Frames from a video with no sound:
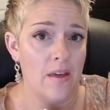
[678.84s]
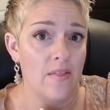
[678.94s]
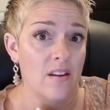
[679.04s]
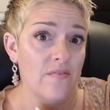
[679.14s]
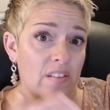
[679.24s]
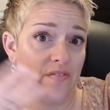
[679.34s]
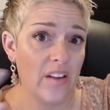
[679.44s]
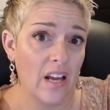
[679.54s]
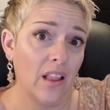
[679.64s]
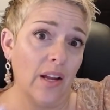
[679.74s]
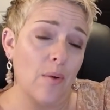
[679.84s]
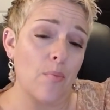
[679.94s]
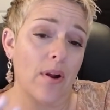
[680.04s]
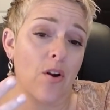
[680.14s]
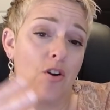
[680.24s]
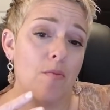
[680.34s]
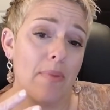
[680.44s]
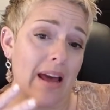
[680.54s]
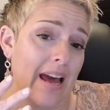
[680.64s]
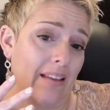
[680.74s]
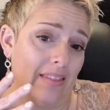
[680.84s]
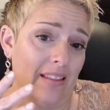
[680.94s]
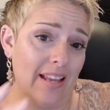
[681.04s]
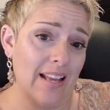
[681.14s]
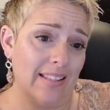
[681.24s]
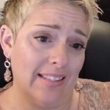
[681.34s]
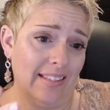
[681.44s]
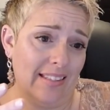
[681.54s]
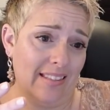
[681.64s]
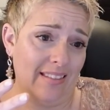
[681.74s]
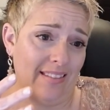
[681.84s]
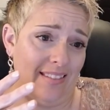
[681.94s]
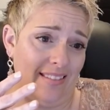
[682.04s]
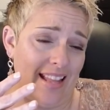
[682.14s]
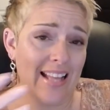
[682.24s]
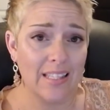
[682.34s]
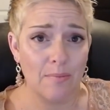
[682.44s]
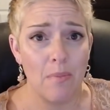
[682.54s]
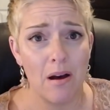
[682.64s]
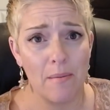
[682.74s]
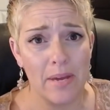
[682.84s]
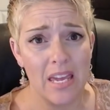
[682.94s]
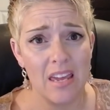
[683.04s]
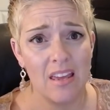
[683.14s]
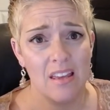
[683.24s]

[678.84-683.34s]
and then if they find Claire and bring her back, then that's that's mommy.